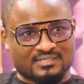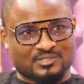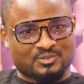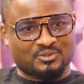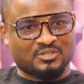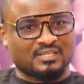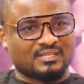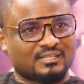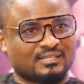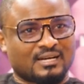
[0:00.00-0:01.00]
So
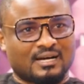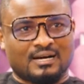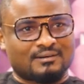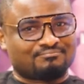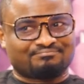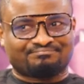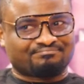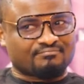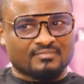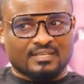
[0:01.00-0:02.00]

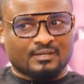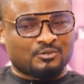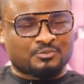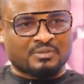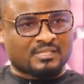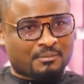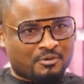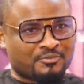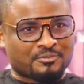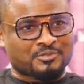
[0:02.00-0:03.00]
they go pick them
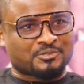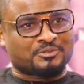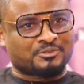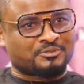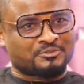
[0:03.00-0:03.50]
up from school,